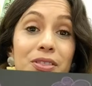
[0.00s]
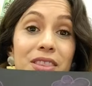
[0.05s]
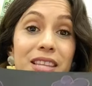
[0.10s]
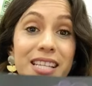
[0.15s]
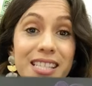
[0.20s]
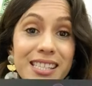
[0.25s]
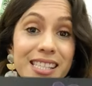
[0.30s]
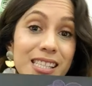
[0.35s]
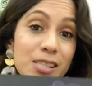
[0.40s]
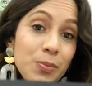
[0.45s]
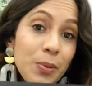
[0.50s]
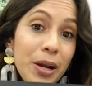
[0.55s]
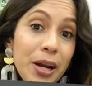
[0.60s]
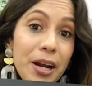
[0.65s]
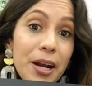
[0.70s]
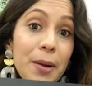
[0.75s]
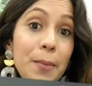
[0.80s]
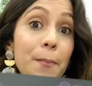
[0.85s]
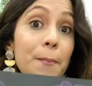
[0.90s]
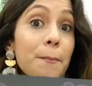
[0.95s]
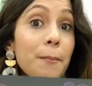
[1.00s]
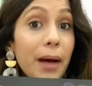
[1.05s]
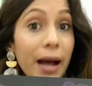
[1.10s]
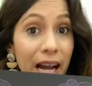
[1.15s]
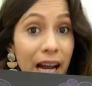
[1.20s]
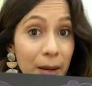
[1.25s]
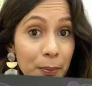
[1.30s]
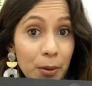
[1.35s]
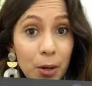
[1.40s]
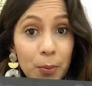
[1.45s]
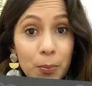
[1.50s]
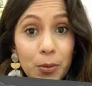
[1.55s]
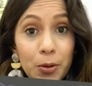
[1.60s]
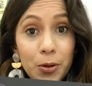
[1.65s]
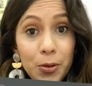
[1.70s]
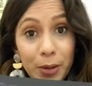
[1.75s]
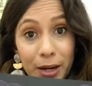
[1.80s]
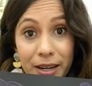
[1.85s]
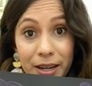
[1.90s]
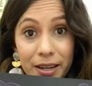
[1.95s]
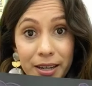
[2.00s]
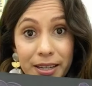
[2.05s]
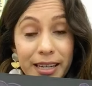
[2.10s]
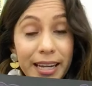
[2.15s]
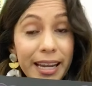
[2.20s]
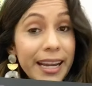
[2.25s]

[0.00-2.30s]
this is where my purple crayon